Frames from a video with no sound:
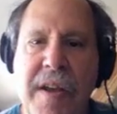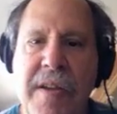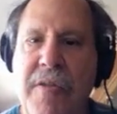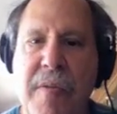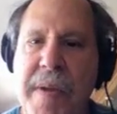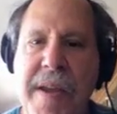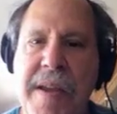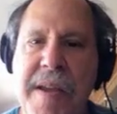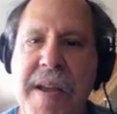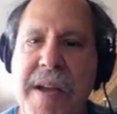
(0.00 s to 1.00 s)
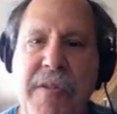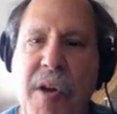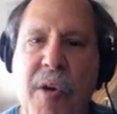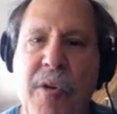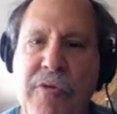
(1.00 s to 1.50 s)
to be
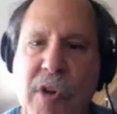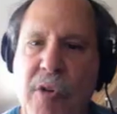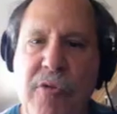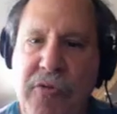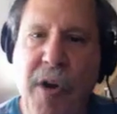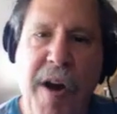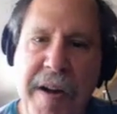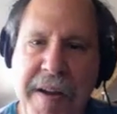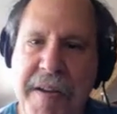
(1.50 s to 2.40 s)
told, don't talk,